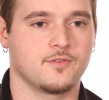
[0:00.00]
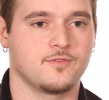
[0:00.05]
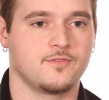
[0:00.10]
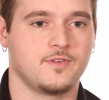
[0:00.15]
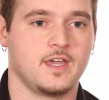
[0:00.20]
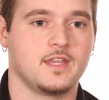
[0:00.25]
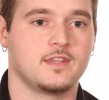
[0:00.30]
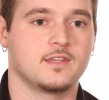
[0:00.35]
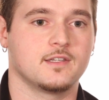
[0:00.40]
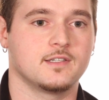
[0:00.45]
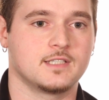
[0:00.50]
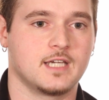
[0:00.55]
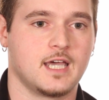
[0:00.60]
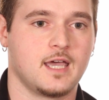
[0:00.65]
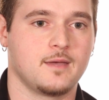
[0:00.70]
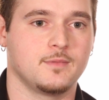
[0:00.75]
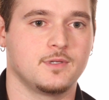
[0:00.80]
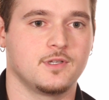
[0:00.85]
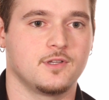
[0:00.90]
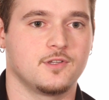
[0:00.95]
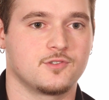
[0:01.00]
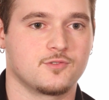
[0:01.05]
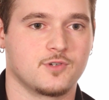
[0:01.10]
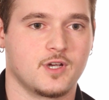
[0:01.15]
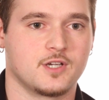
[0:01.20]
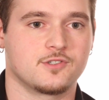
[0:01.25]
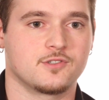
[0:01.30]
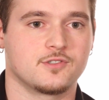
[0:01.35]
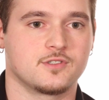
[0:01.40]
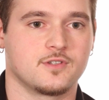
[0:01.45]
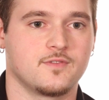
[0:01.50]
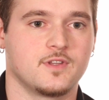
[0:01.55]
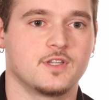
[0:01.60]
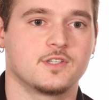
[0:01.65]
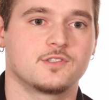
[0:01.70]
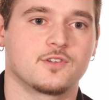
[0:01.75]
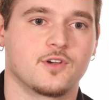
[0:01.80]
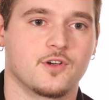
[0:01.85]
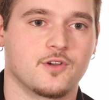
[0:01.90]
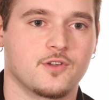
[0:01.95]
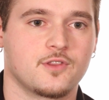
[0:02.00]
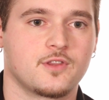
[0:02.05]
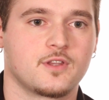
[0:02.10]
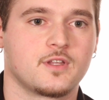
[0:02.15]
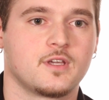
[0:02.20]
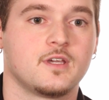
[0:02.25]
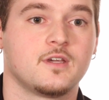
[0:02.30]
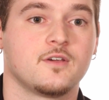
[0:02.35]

faith and time into the treasures of this earth,